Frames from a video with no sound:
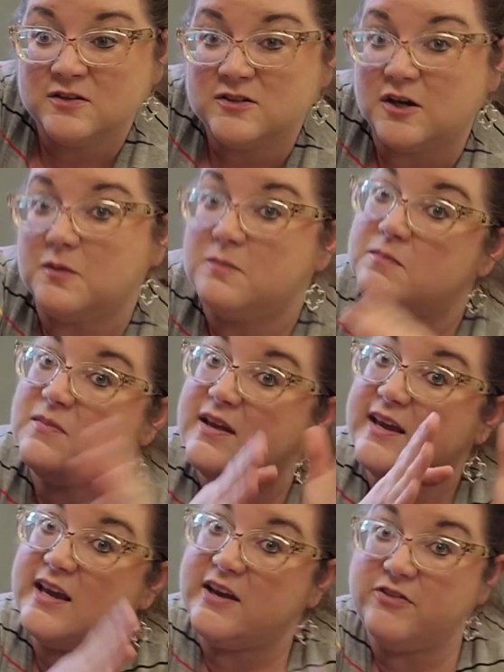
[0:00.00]
So,
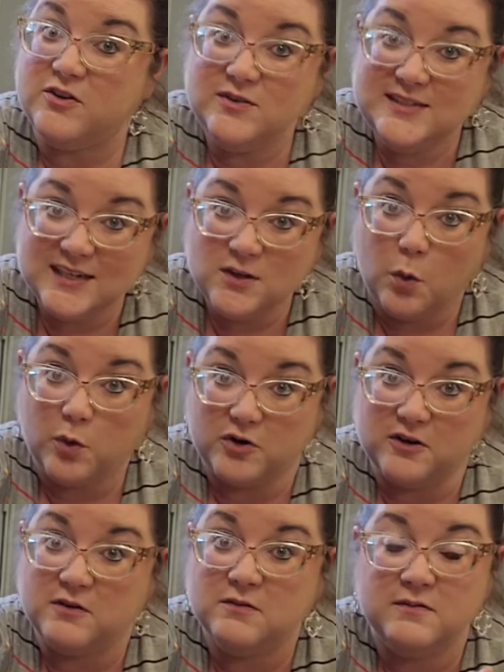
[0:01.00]
if you did
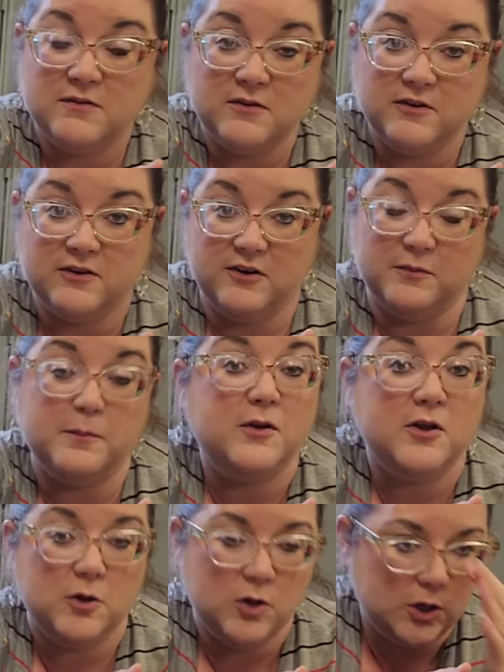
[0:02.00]
order your
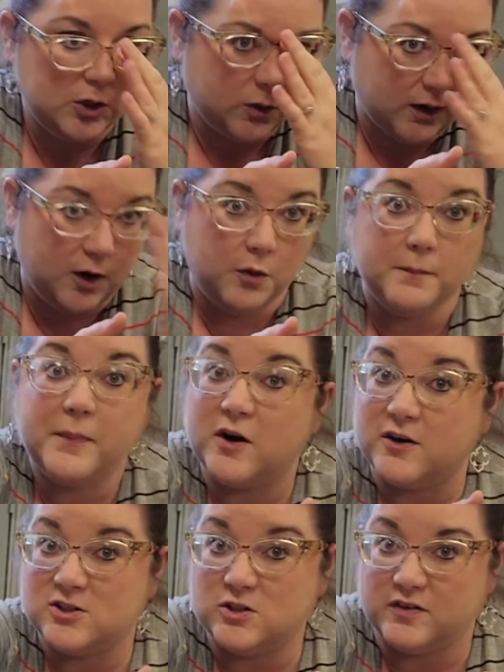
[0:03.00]
own
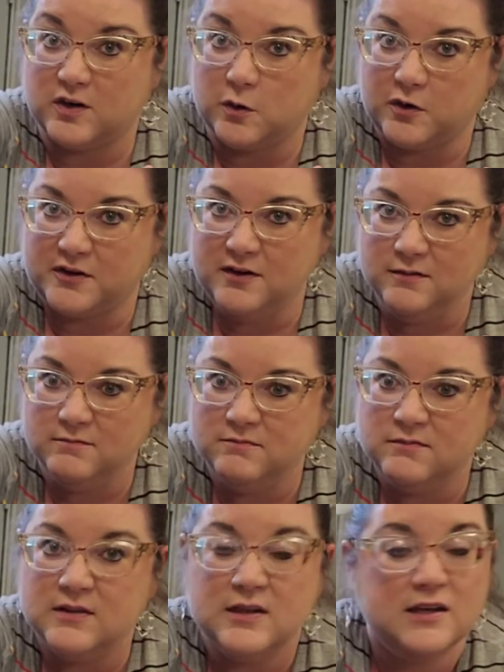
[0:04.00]
personal recorder,
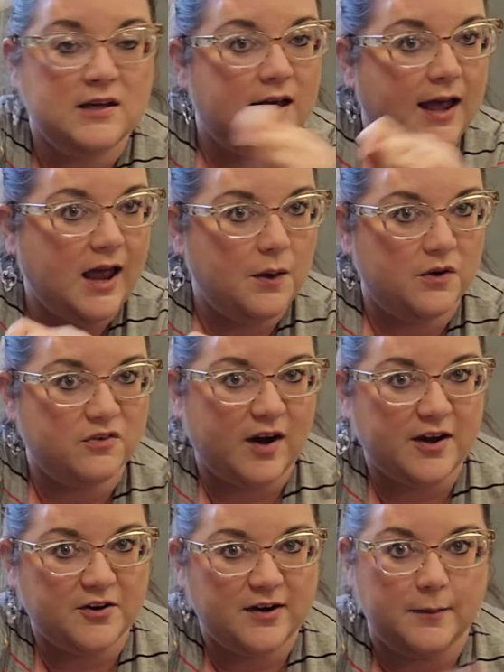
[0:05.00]
I will
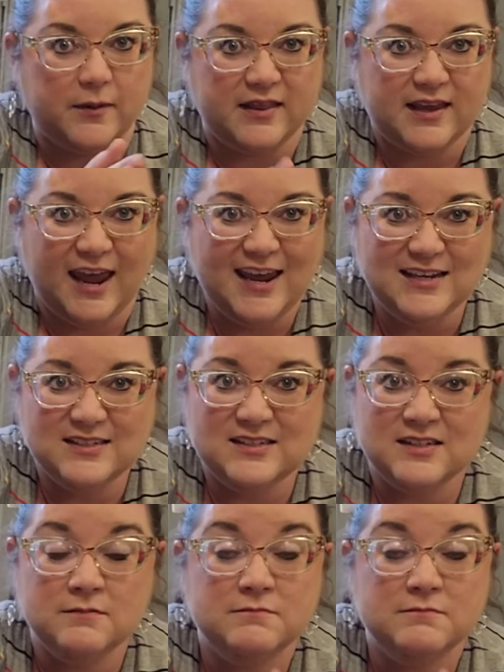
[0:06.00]
write your name on the case